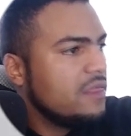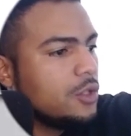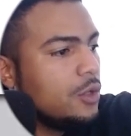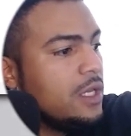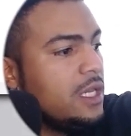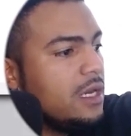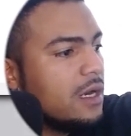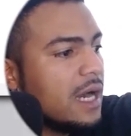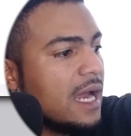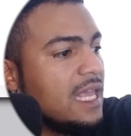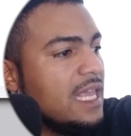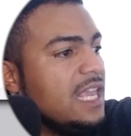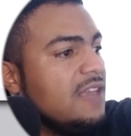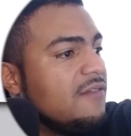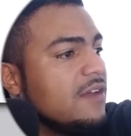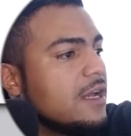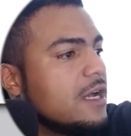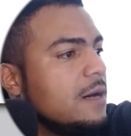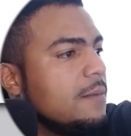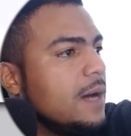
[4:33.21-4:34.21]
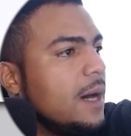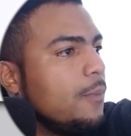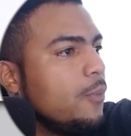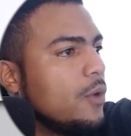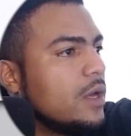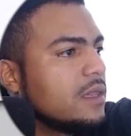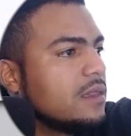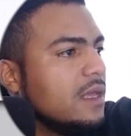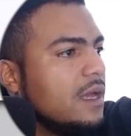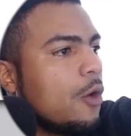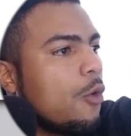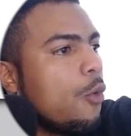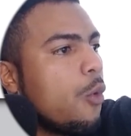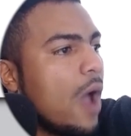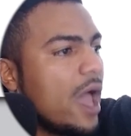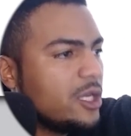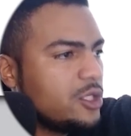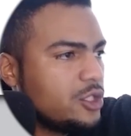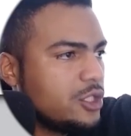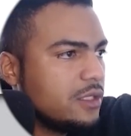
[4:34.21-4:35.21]
So here I even come up with
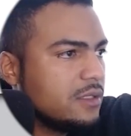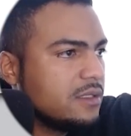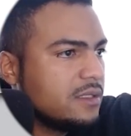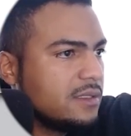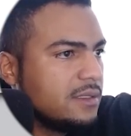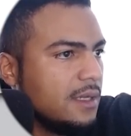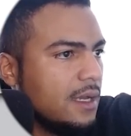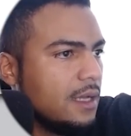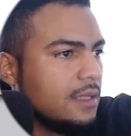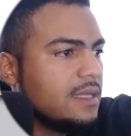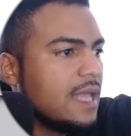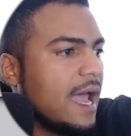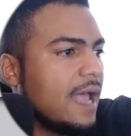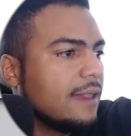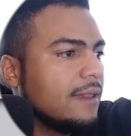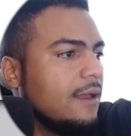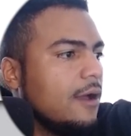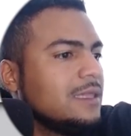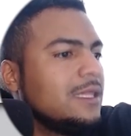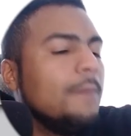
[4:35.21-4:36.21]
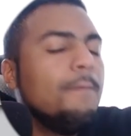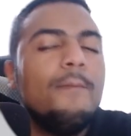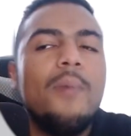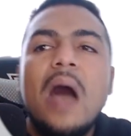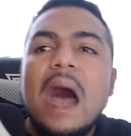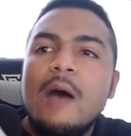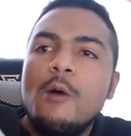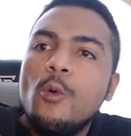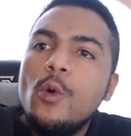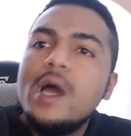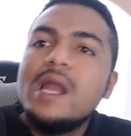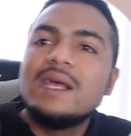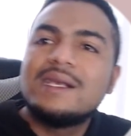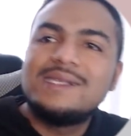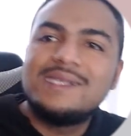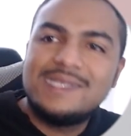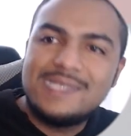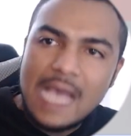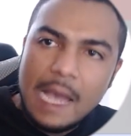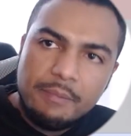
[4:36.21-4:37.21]
questions that the bot would
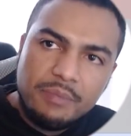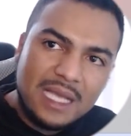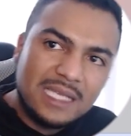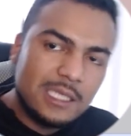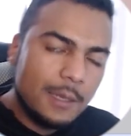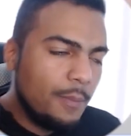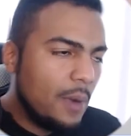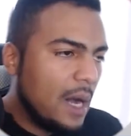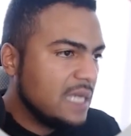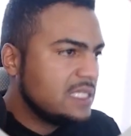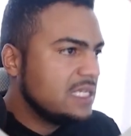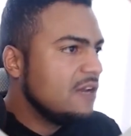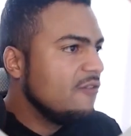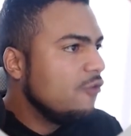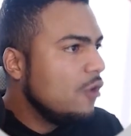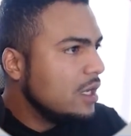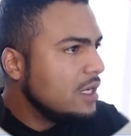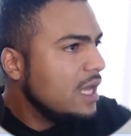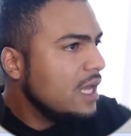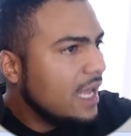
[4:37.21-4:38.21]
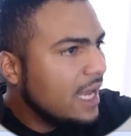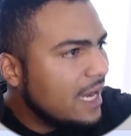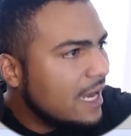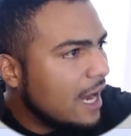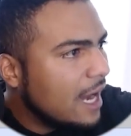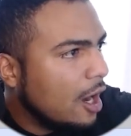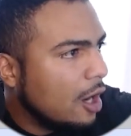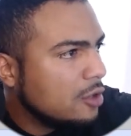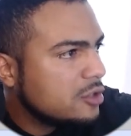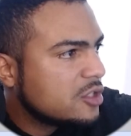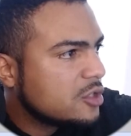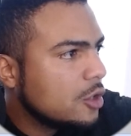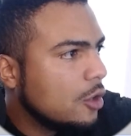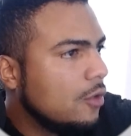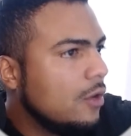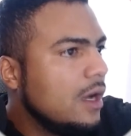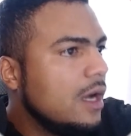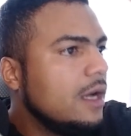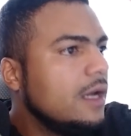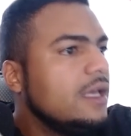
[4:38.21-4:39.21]
accept as a positive one and
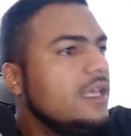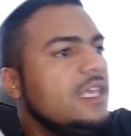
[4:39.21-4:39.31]
also